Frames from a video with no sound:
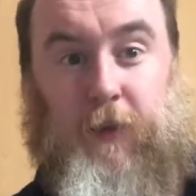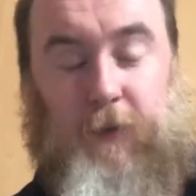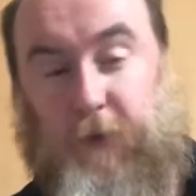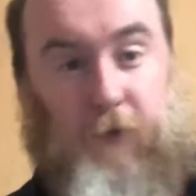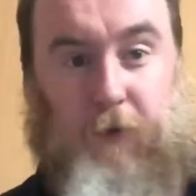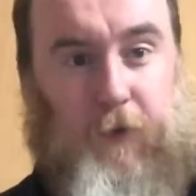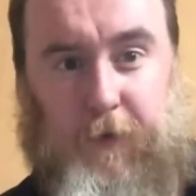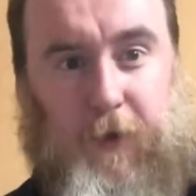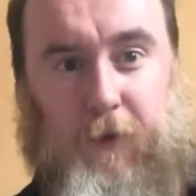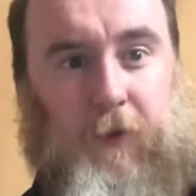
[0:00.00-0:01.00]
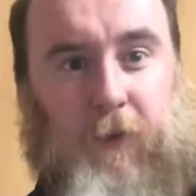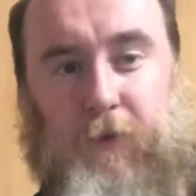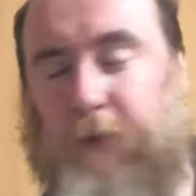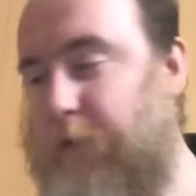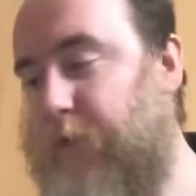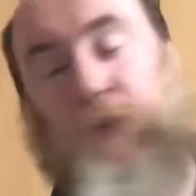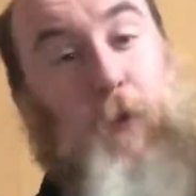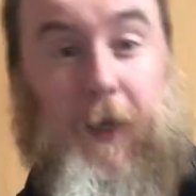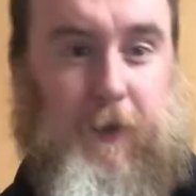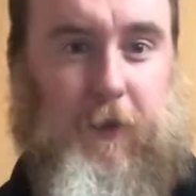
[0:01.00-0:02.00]
since I've done a video two
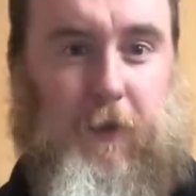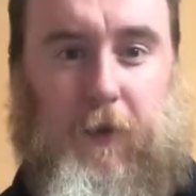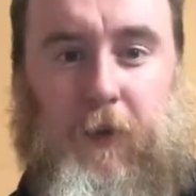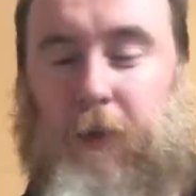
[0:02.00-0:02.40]
weeks ago.